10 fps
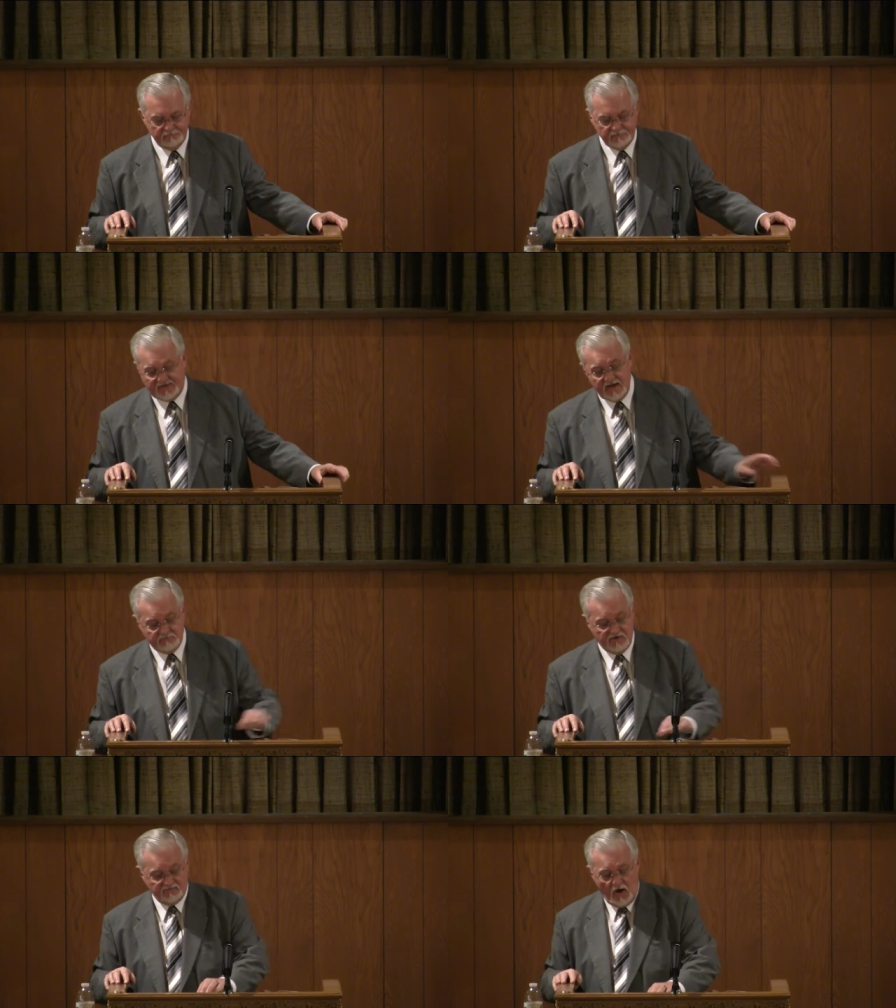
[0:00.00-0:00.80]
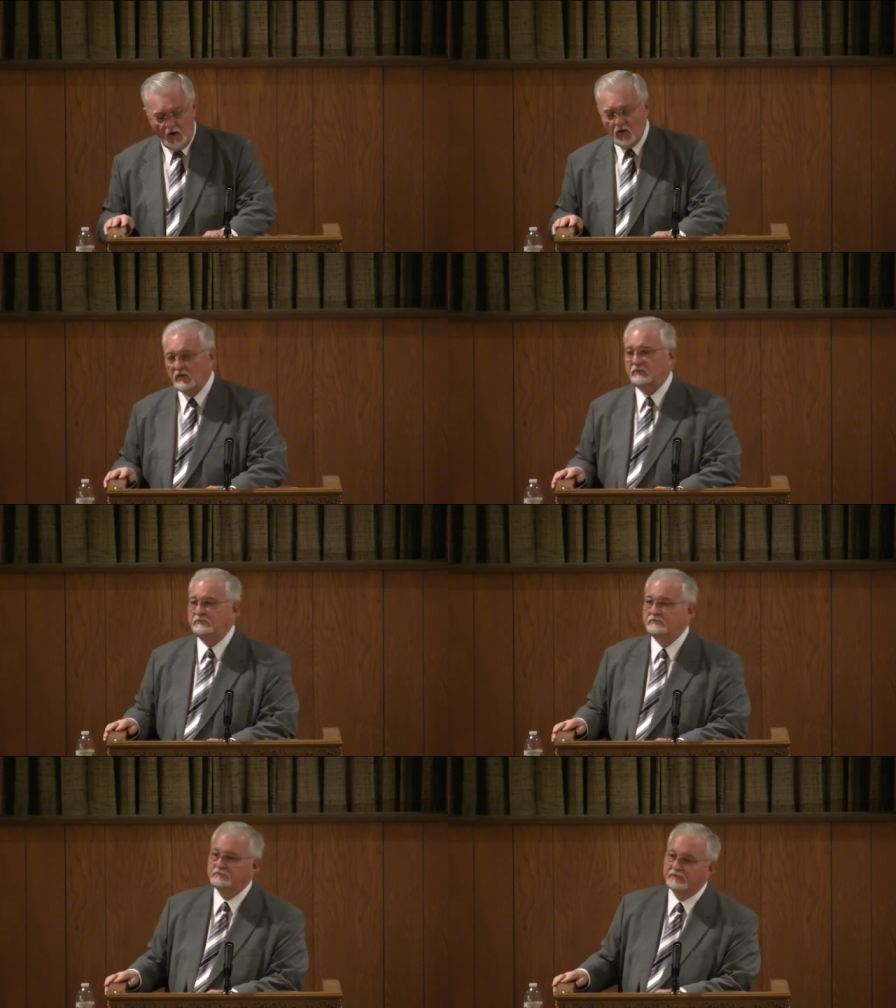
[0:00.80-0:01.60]
But they above all
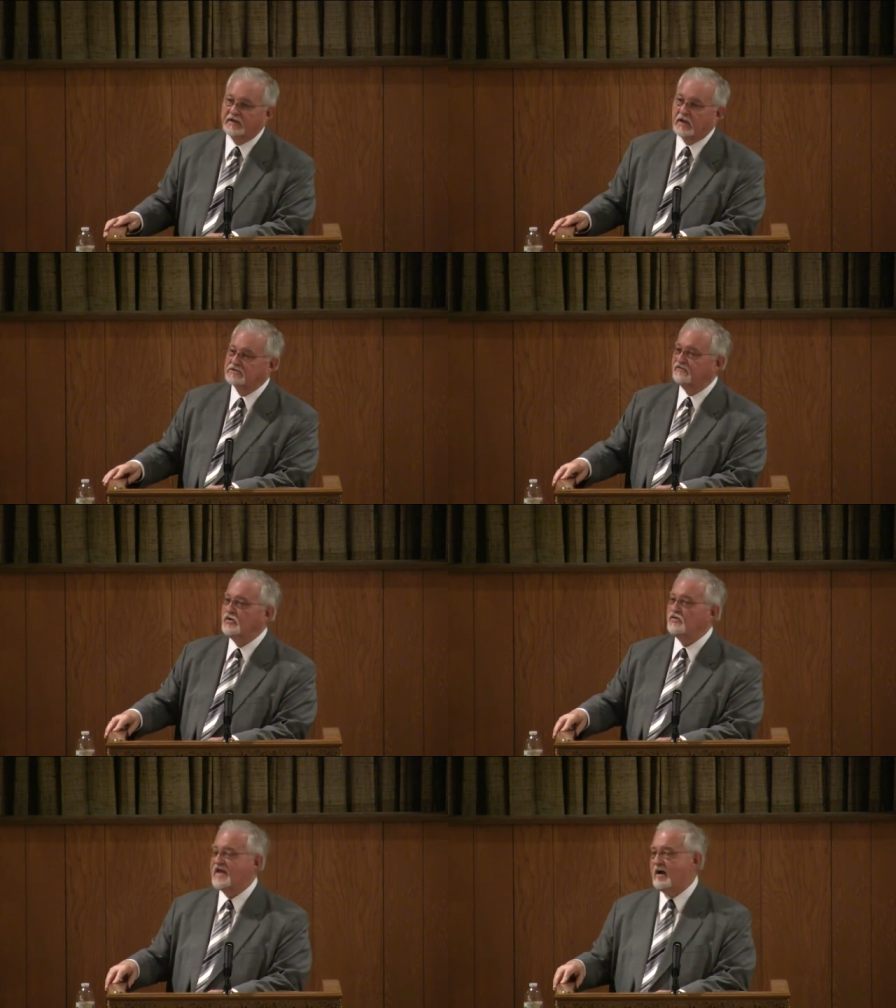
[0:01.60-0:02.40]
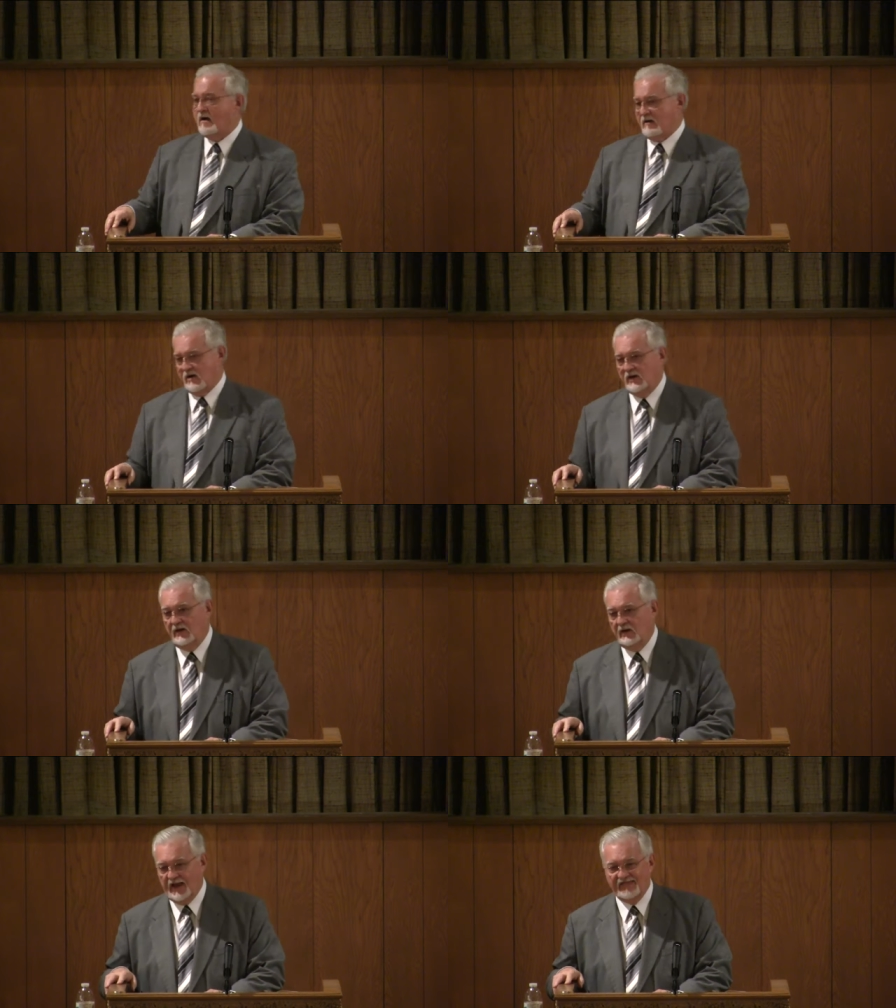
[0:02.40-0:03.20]
because of who they are,
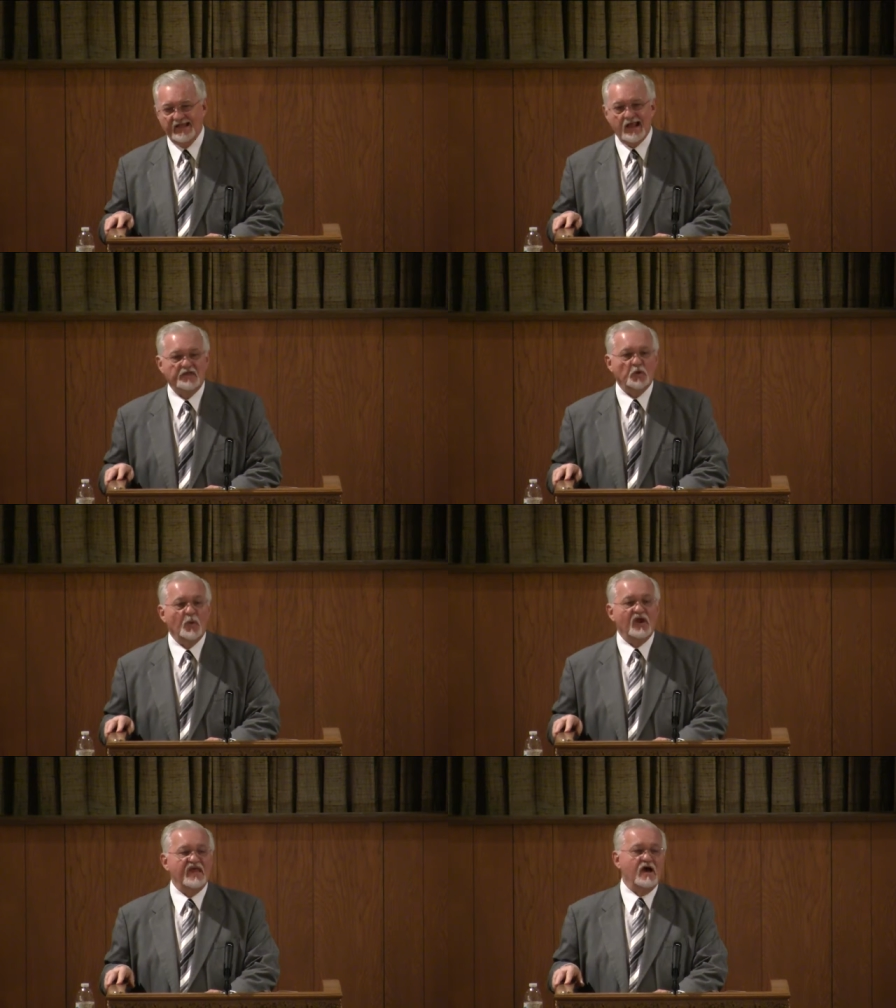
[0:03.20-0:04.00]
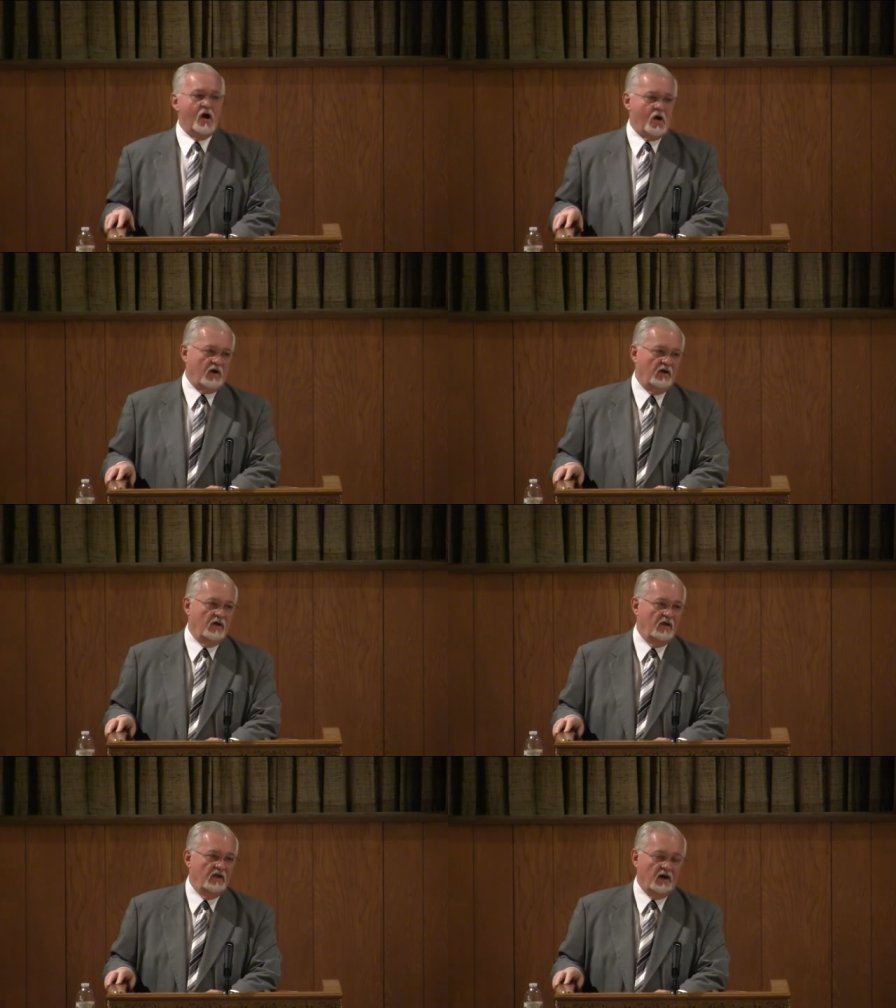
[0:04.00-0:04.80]
how they got to where they are,
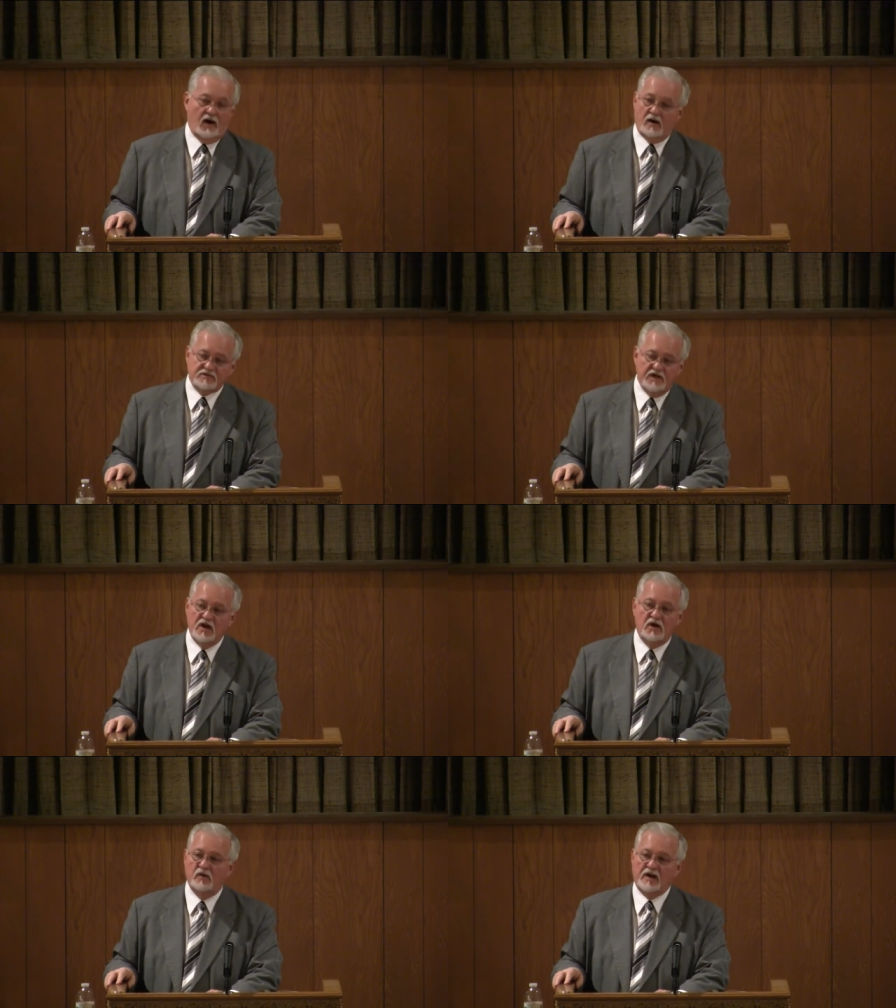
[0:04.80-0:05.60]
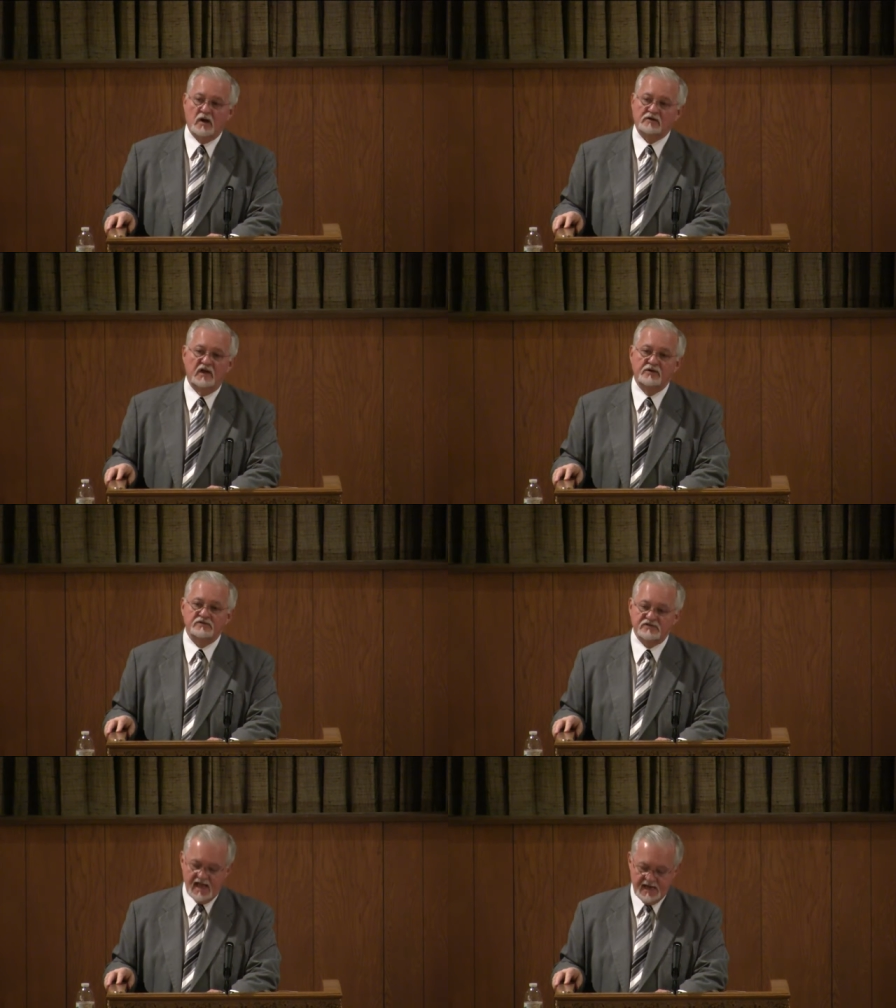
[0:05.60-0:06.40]
ought to know and ought to
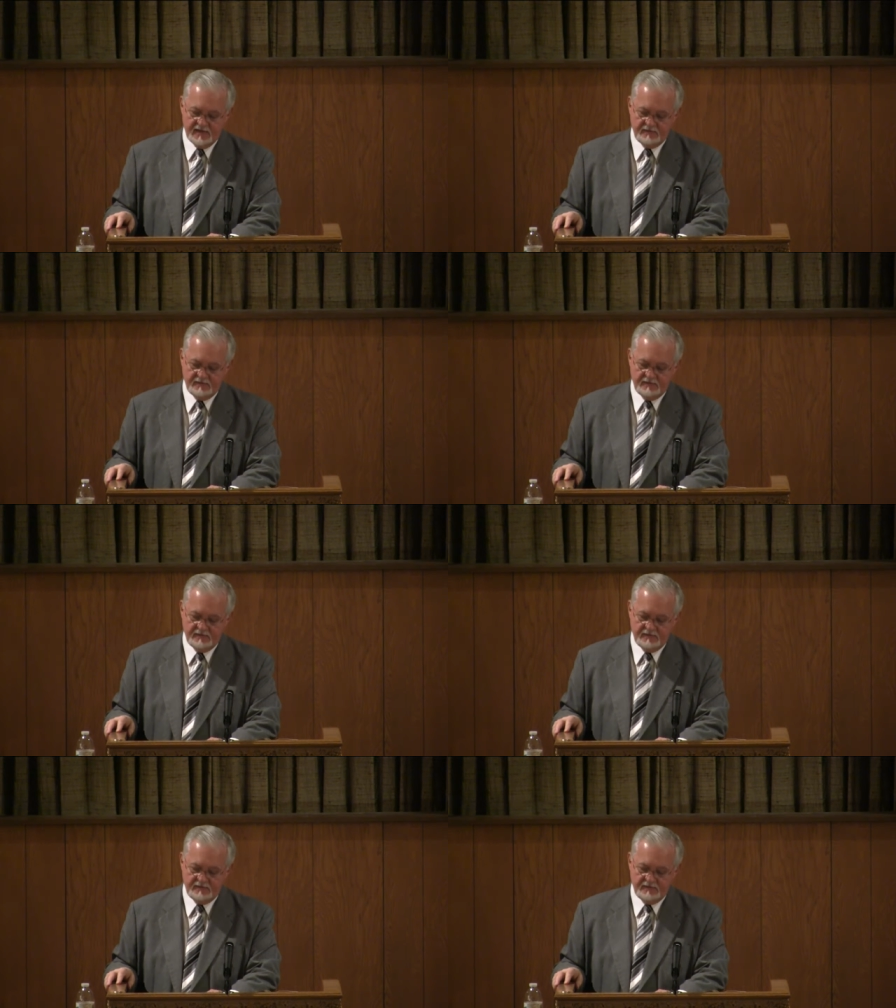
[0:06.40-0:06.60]
understand.